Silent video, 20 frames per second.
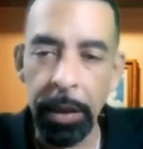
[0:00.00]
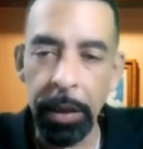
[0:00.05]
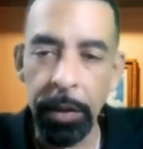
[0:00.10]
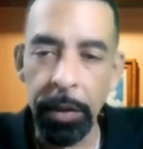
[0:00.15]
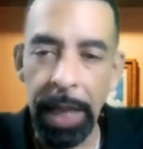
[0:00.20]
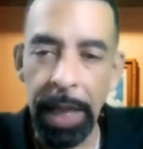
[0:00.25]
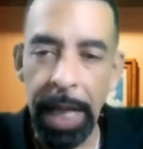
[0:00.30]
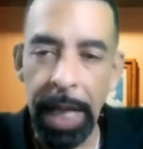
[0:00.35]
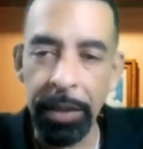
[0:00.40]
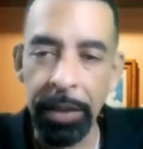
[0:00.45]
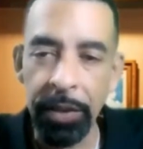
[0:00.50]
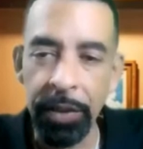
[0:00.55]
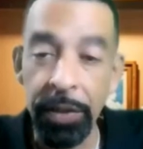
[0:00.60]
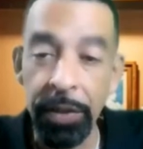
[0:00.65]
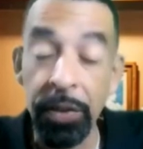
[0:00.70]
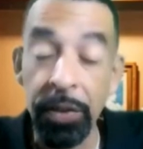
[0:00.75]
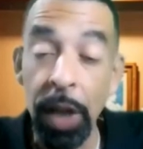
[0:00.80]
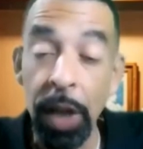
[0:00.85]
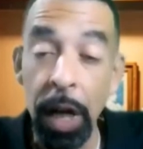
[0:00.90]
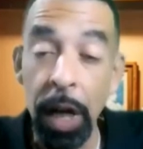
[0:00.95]
you got to
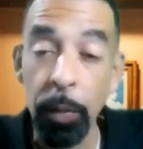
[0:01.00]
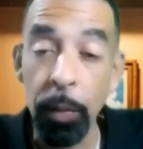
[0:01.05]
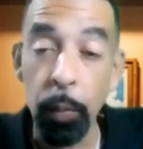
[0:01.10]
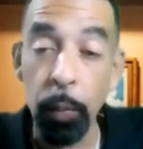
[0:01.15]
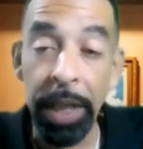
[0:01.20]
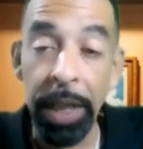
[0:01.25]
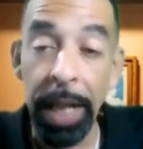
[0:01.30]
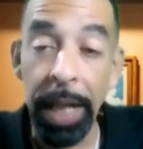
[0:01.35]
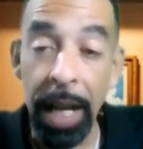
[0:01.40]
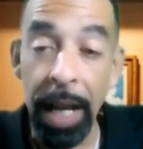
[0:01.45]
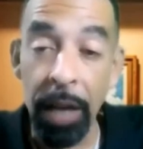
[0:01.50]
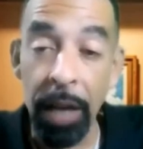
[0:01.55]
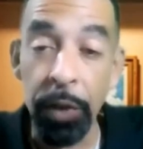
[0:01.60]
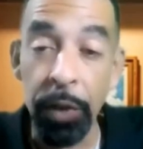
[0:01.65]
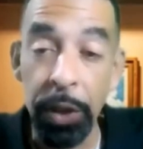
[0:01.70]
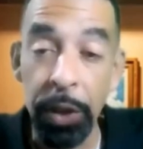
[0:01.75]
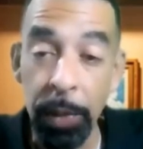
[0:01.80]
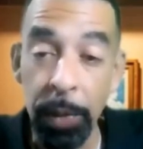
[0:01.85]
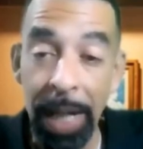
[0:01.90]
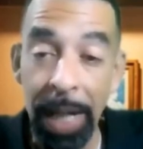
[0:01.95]
just start
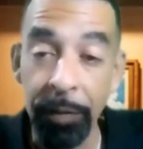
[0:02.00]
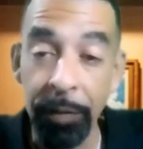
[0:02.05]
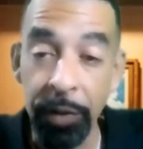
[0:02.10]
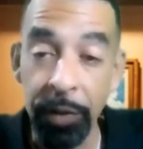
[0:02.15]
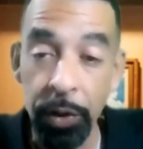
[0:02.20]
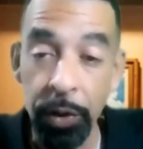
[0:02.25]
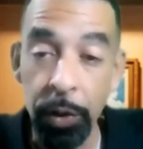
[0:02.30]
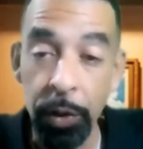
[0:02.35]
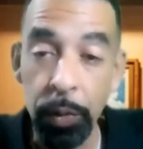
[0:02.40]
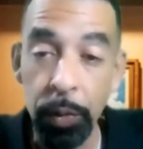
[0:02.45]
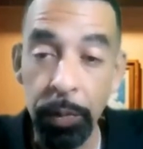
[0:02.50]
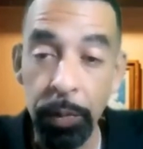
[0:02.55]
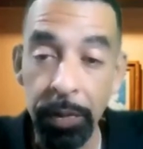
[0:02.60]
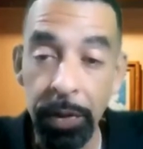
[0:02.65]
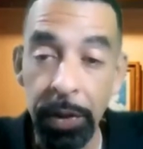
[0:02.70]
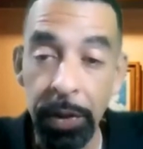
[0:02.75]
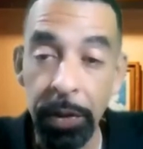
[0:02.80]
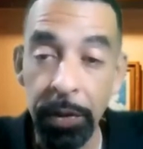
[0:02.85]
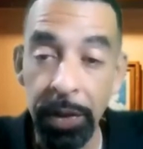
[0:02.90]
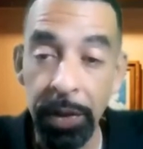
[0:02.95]
whatever you have to do
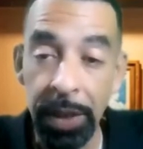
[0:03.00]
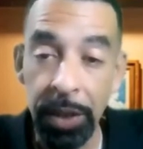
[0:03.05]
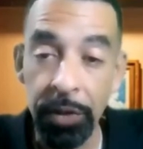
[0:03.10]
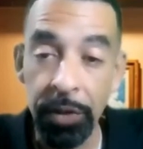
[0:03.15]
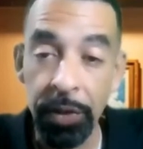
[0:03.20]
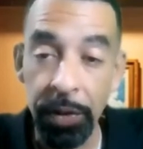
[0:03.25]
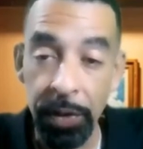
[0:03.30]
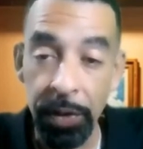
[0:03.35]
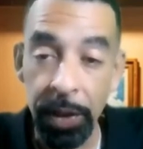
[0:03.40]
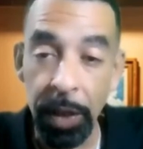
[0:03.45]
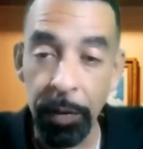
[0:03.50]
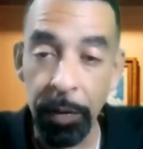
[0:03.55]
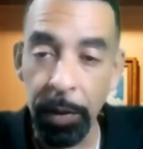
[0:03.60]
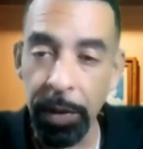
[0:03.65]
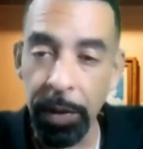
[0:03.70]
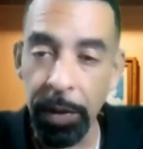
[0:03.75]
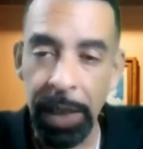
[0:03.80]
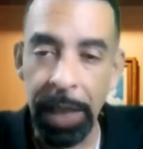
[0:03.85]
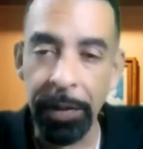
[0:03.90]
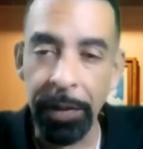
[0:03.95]
to teach yourself.
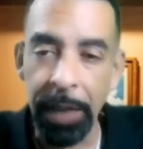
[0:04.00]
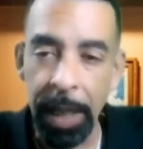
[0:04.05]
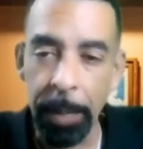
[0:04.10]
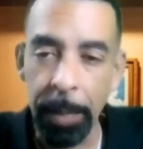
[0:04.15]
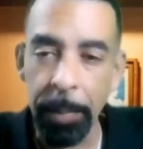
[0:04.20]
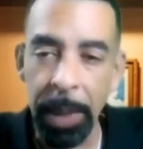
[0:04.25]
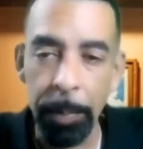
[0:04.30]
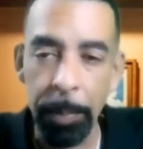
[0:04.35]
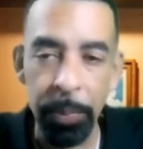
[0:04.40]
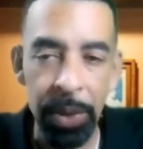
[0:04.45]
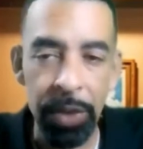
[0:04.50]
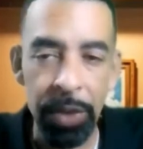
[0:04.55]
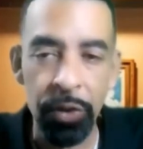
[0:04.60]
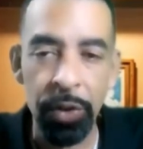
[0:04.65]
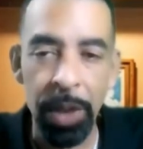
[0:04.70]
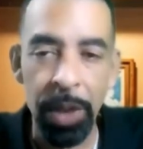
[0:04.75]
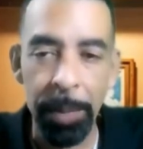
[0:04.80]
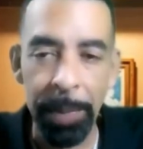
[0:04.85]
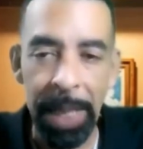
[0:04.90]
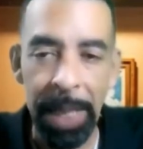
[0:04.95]
Because I'm pretty
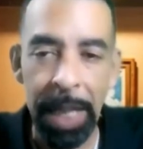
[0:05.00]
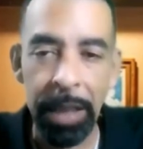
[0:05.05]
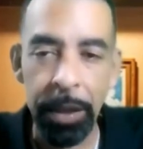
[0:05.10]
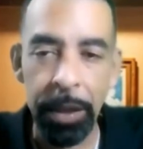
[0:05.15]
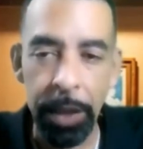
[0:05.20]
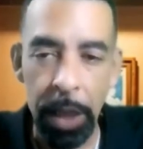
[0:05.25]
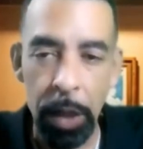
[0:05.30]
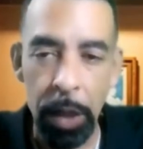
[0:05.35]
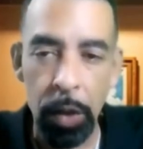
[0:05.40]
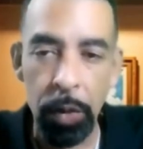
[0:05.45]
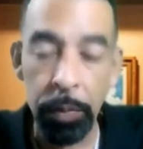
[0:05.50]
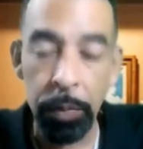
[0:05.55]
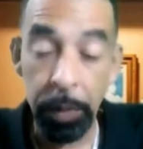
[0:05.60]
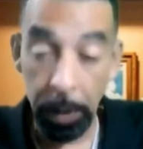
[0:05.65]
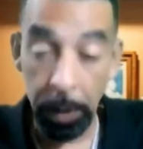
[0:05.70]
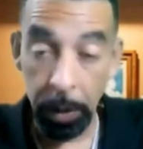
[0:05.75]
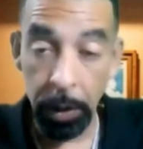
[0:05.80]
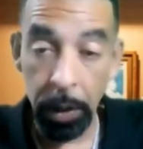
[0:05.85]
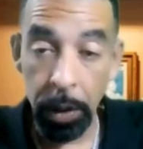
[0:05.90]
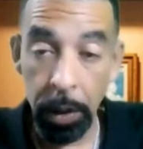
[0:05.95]
sure I'm not alone
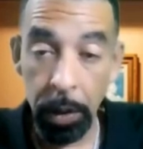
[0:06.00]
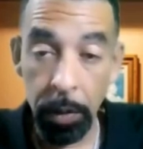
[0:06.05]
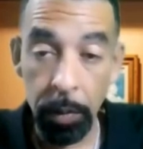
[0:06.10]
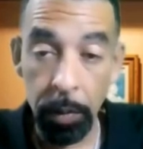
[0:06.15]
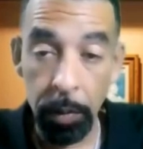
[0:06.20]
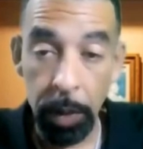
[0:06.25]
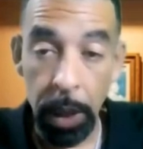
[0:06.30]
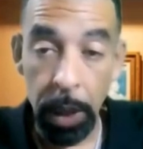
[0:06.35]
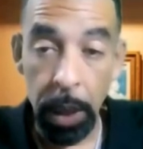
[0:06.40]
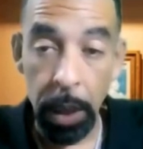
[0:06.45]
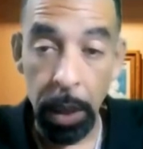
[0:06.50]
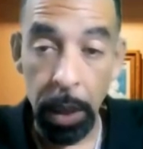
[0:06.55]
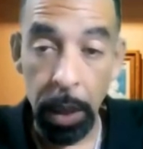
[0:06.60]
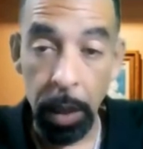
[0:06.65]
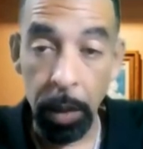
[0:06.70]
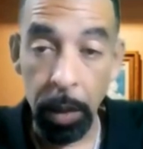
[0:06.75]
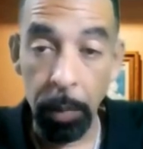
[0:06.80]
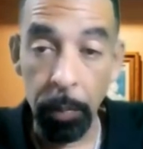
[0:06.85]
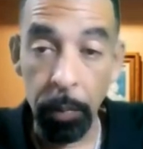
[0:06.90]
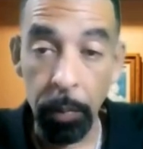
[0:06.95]

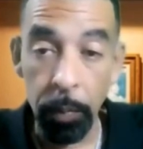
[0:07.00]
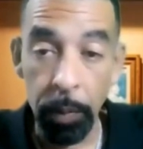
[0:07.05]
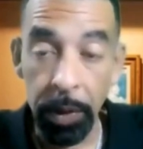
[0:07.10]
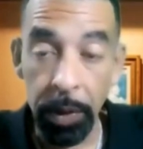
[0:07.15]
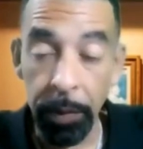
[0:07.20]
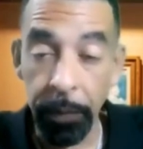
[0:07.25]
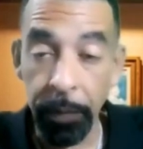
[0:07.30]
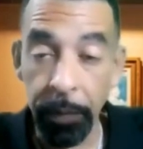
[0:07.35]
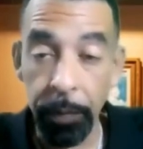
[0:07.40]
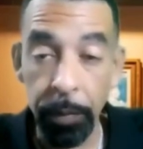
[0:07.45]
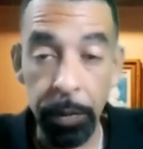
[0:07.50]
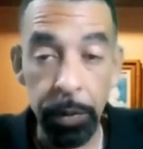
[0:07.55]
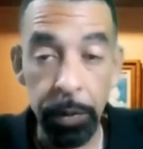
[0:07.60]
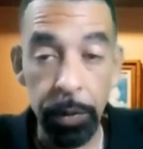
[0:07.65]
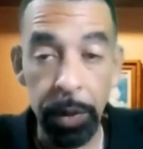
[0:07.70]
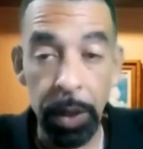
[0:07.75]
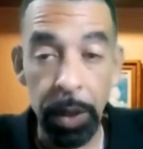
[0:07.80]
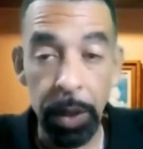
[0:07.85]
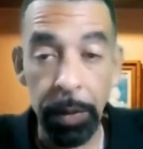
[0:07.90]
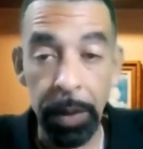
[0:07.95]
with,
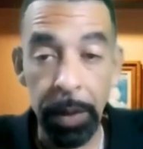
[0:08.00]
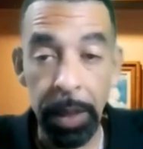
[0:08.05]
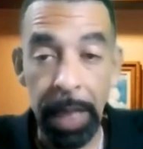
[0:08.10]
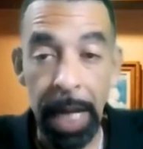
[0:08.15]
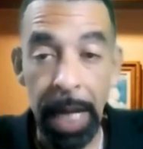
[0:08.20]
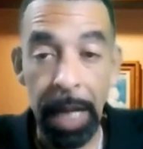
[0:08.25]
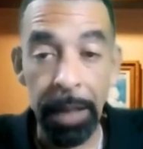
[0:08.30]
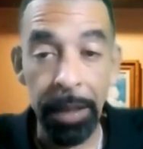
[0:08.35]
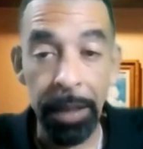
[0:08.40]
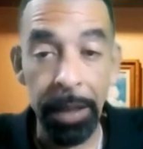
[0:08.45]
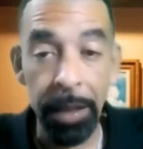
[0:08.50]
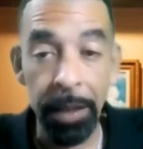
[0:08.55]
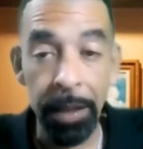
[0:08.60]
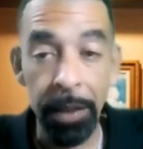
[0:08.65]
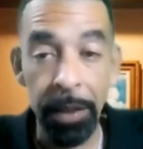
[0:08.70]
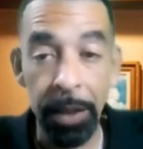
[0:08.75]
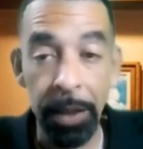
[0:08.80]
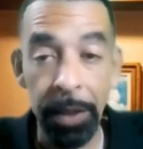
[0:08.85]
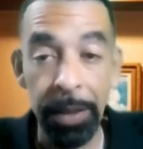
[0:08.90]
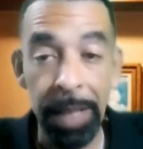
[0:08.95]
you know, not
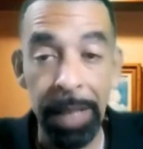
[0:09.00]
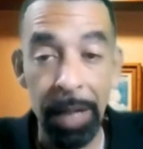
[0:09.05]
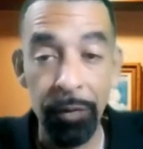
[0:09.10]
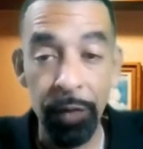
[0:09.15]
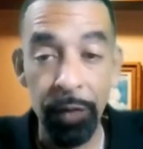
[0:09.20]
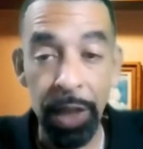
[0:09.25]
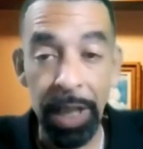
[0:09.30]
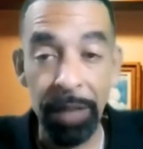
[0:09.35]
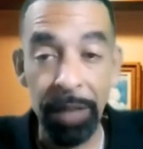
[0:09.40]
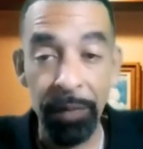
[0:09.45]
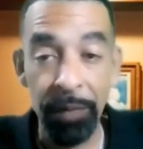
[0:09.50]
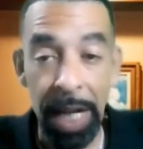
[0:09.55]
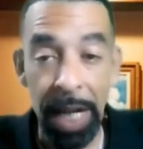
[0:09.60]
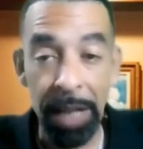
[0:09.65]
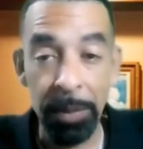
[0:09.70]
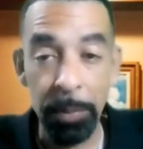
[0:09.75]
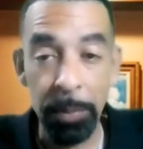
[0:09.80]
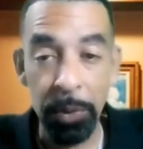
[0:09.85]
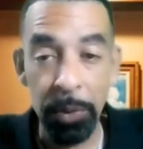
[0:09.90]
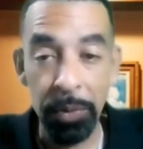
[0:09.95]
learning that very
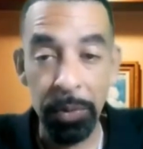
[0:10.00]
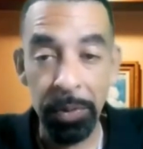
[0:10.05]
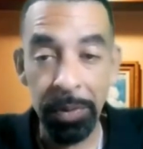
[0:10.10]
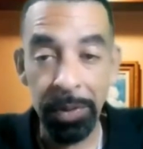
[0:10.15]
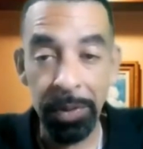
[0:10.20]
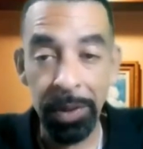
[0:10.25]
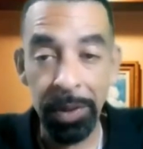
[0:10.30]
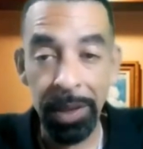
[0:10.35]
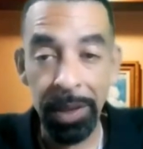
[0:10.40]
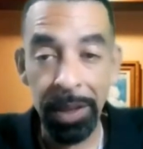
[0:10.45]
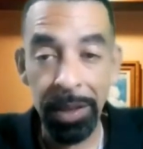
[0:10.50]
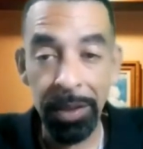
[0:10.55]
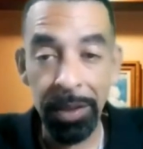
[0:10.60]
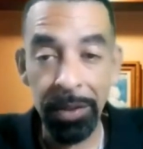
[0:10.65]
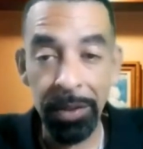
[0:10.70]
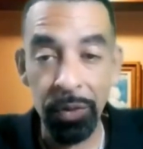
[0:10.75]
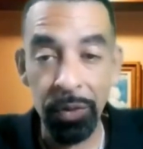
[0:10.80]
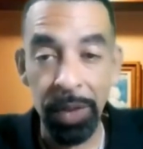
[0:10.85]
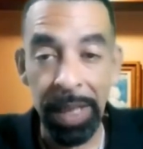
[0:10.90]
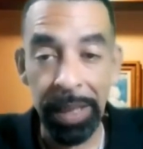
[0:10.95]
valuable
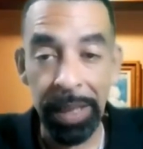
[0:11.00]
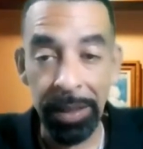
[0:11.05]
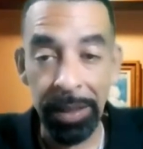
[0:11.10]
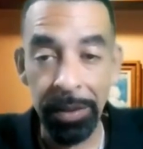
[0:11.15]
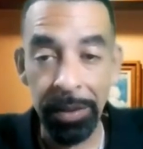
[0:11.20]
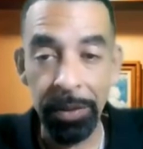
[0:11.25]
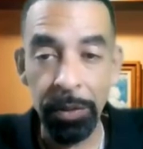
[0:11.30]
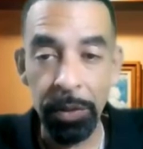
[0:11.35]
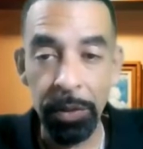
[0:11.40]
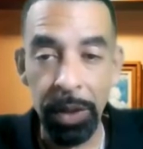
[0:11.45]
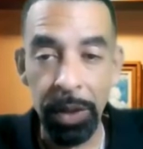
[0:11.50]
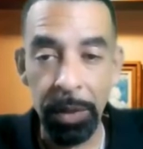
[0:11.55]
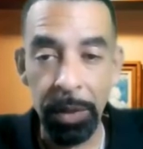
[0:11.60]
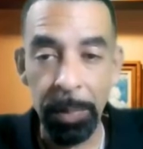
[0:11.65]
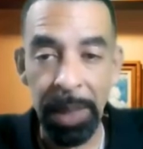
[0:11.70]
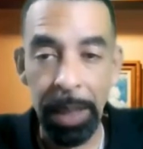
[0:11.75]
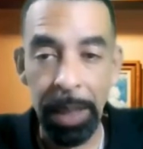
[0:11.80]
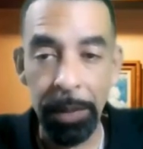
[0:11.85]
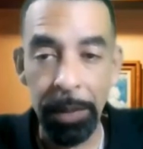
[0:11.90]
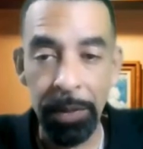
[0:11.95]
trait, you know, to
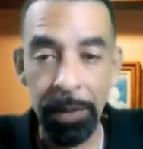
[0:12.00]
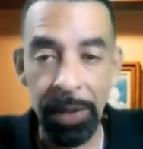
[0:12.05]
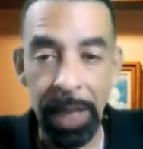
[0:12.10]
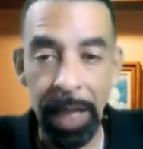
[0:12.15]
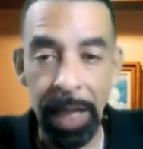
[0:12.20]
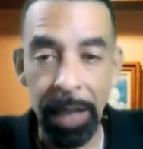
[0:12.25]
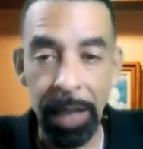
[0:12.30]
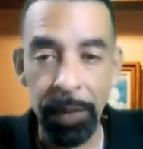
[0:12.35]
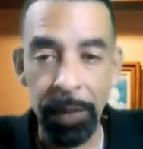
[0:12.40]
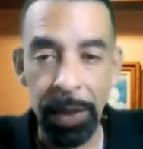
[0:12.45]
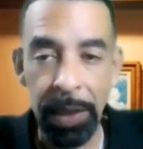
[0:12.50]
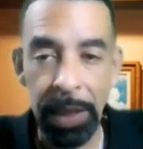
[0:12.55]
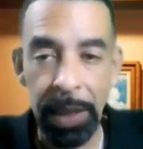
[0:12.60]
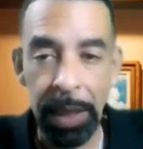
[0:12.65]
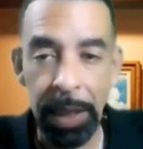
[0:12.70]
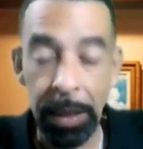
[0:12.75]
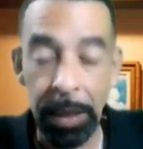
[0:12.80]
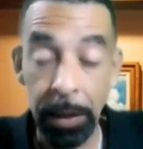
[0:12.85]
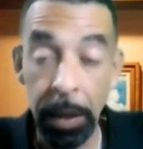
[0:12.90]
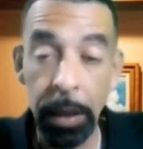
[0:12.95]
be able to save. And
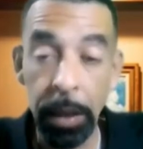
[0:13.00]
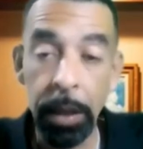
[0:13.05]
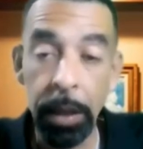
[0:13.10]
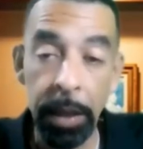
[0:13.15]
then,